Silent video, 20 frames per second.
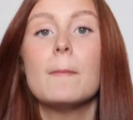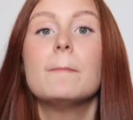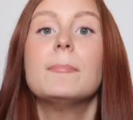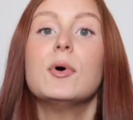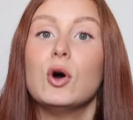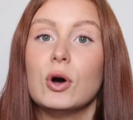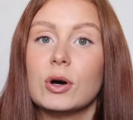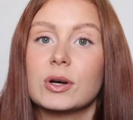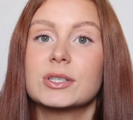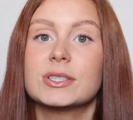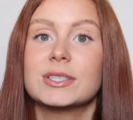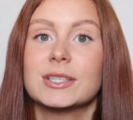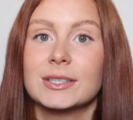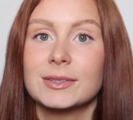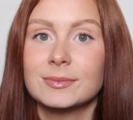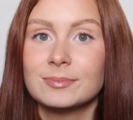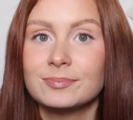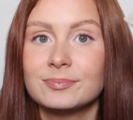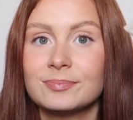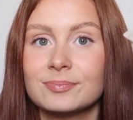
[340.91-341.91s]
But
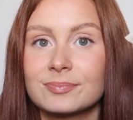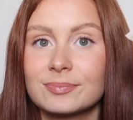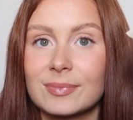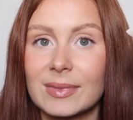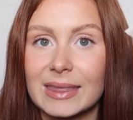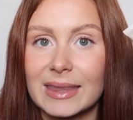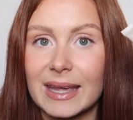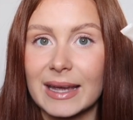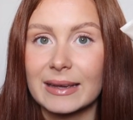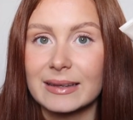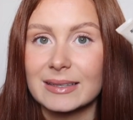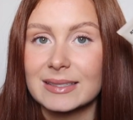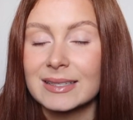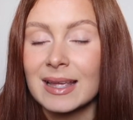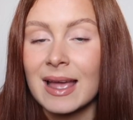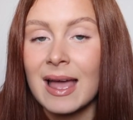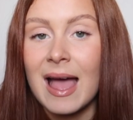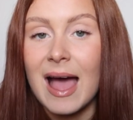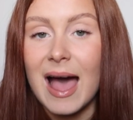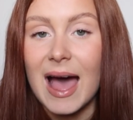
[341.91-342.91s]
this,
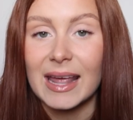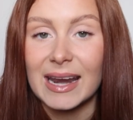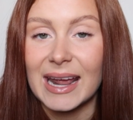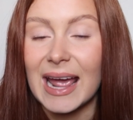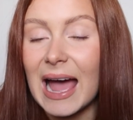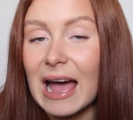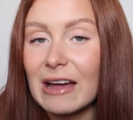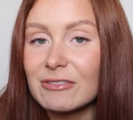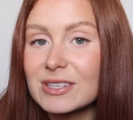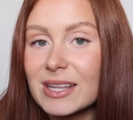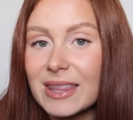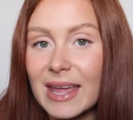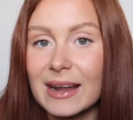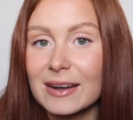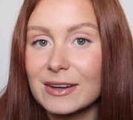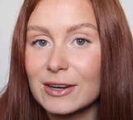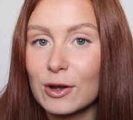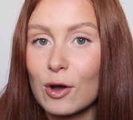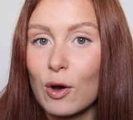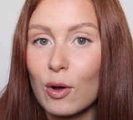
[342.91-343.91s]
and I have to
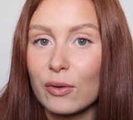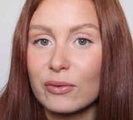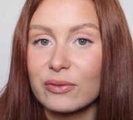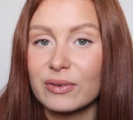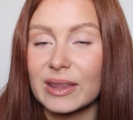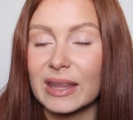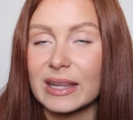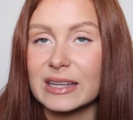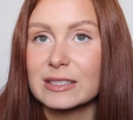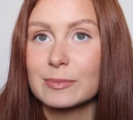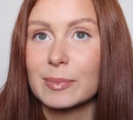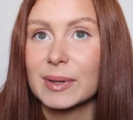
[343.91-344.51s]
thank Nicole for this,